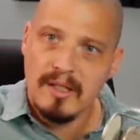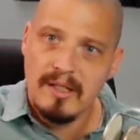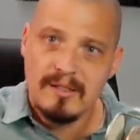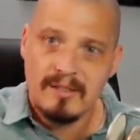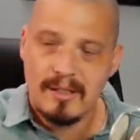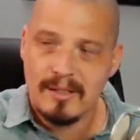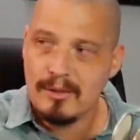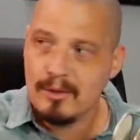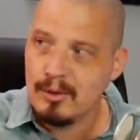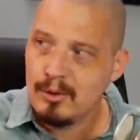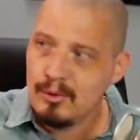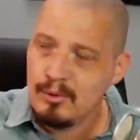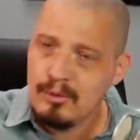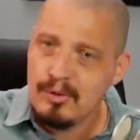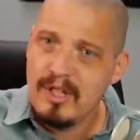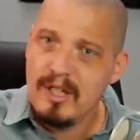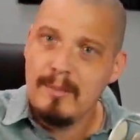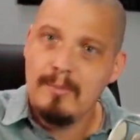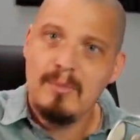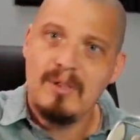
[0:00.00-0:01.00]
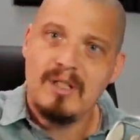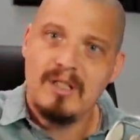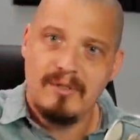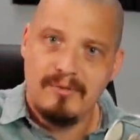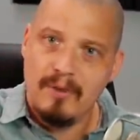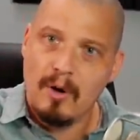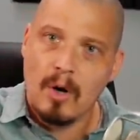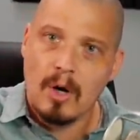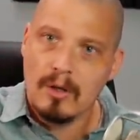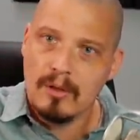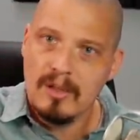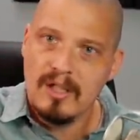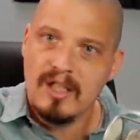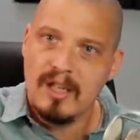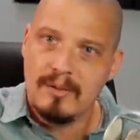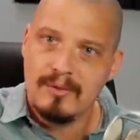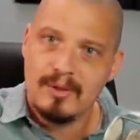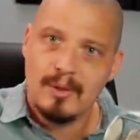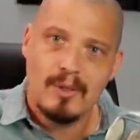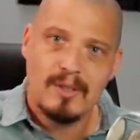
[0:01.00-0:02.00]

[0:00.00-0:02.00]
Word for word: He's extremely far left.